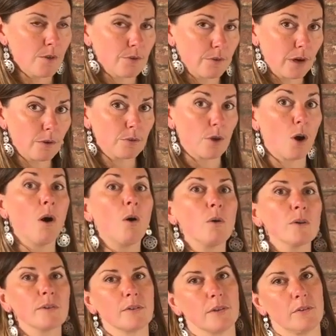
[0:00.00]
throughout the
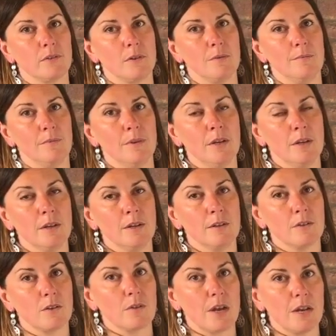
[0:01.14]
whole system,
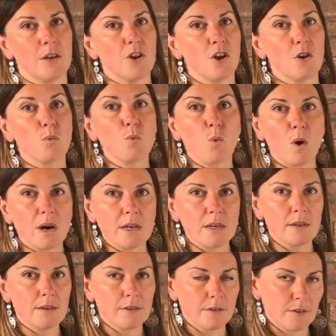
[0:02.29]
so that no
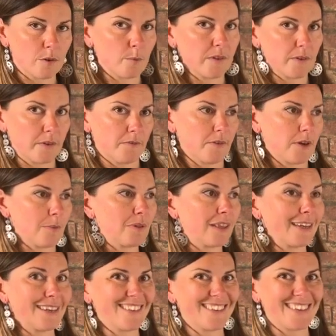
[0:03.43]
one specific
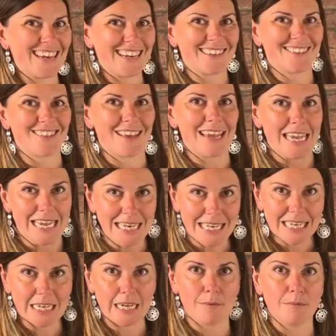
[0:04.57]
place takes the
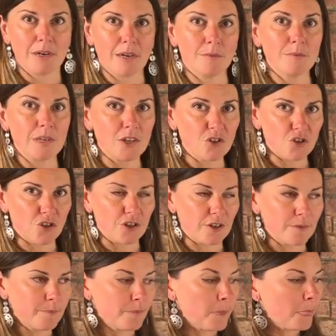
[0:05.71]
hit and becomes injured.
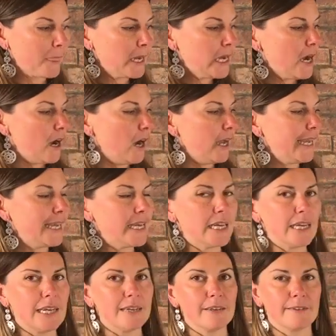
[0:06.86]

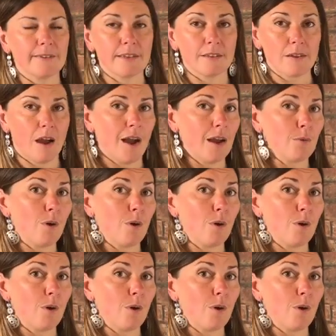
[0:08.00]
It is this high